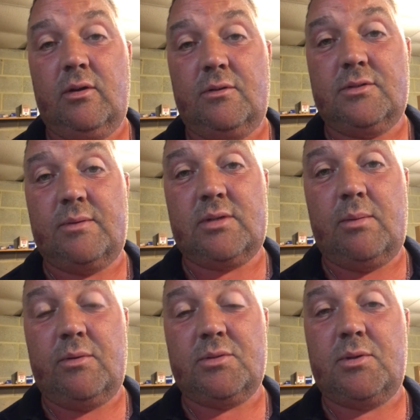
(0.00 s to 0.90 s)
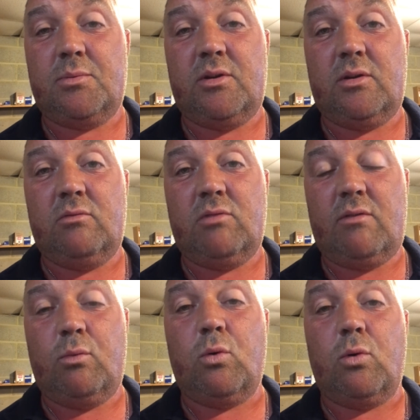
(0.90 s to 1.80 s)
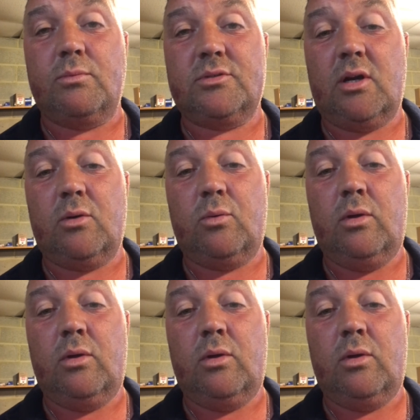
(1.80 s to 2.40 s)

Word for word: of September, is meant to be rather warm. So